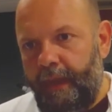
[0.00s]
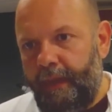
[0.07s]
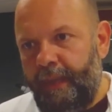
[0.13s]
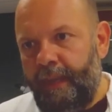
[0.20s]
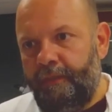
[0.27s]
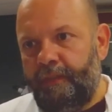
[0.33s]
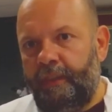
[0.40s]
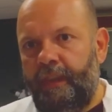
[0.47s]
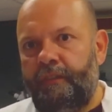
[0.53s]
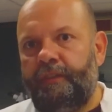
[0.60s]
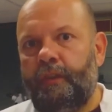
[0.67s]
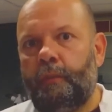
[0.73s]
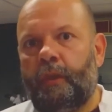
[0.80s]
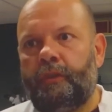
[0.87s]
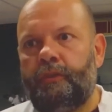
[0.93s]
Even if
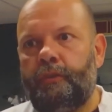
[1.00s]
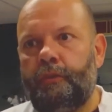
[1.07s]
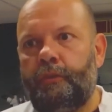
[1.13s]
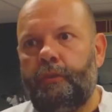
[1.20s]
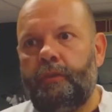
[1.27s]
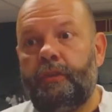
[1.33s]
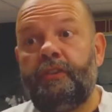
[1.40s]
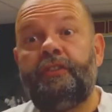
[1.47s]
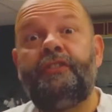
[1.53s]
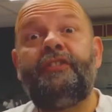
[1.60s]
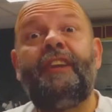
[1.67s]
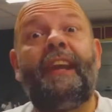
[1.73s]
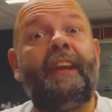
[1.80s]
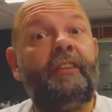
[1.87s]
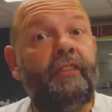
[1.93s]
you want to
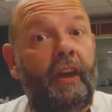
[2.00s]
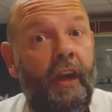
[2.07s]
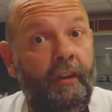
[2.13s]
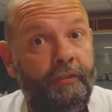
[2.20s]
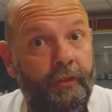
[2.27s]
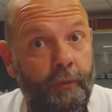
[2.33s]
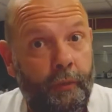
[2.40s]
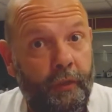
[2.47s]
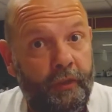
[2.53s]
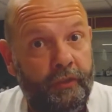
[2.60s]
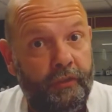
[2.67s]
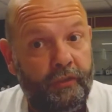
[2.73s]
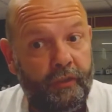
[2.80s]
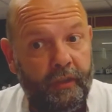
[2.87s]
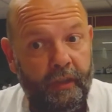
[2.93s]
sell it
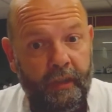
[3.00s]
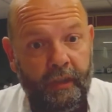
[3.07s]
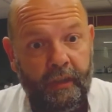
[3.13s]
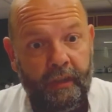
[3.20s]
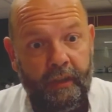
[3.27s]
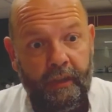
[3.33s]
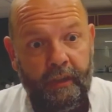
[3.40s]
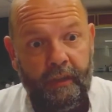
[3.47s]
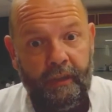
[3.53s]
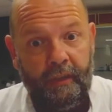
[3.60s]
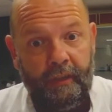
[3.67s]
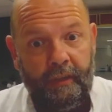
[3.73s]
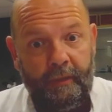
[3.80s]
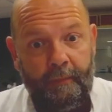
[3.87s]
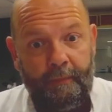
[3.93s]
afterwards,
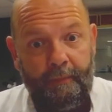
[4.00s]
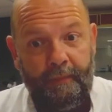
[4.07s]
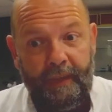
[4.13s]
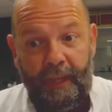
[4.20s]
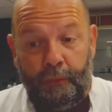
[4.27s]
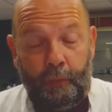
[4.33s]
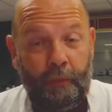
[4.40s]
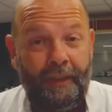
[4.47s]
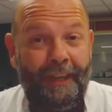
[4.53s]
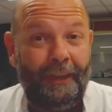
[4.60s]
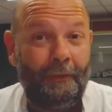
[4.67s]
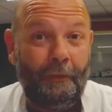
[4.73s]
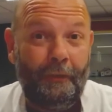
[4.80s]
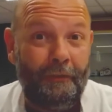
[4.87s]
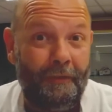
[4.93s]
it will
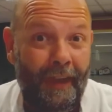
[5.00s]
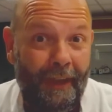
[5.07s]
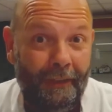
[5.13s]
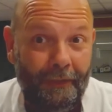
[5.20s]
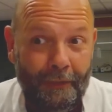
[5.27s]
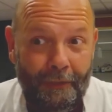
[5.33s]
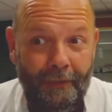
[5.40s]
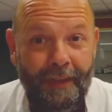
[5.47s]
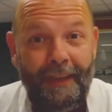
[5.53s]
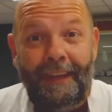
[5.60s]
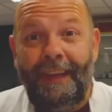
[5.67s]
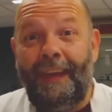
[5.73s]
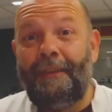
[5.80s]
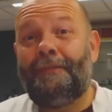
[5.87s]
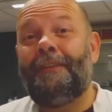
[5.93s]
kill the value
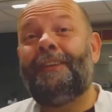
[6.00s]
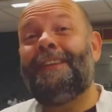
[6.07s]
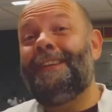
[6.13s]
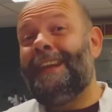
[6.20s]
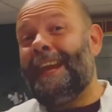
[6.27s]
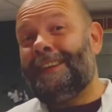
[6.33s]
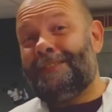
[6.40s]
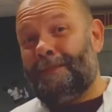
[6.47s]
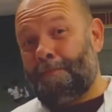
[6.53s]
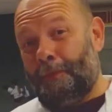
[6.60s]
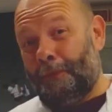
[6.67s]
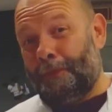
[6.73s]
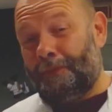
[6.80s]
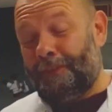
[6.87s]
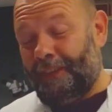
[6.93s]
if the next
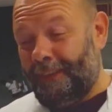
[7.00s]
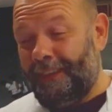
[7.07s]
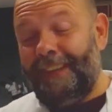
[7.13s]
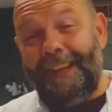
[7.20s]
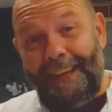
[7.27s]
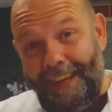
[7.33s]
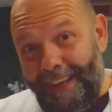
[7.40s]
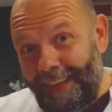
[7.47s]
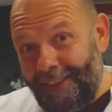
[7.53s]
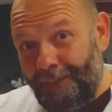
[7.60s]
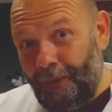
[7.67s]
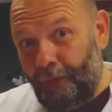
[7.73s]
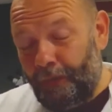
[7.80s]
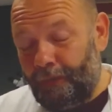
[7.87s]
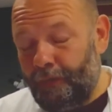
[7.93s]
person is
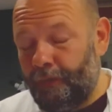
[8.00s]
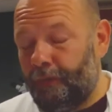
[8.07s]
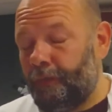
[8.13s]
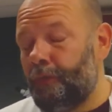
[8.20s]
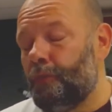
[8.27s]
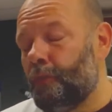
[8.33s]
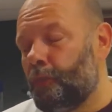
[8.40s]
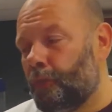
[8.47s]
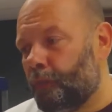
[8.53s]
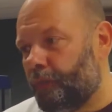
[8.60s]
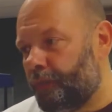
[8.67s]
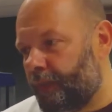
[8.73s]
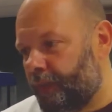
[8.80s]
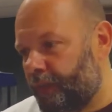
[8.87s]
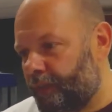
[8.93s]
going to Google
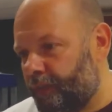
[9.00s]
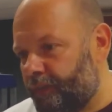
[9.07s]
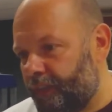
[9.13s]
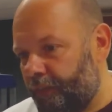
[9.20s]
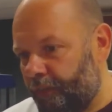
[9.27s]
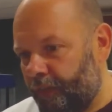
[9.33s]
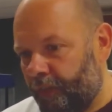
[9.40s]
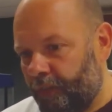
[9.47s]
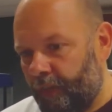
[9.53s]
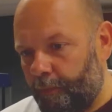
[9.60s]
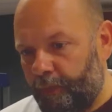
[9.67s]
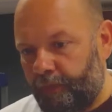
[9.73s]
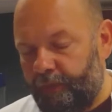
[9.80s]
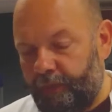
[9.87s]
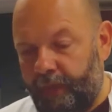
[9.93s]
the serial
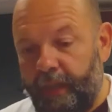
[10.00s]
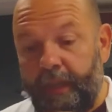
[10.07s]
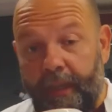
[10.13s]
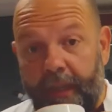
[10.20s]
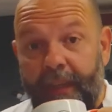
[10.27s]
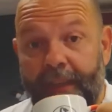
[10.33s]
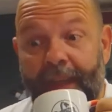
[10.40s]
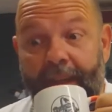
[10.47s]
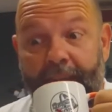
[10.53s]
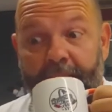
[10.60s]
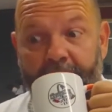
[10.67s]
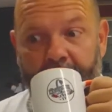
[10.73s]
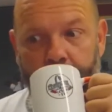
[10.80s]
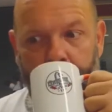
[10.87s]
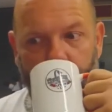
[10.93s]
numbers. That
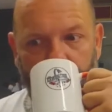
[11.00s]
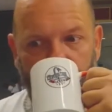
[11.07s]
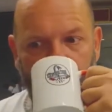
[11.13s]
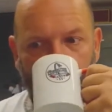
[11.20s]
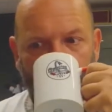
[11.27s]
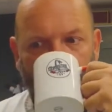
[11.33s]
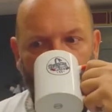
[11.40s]
is important.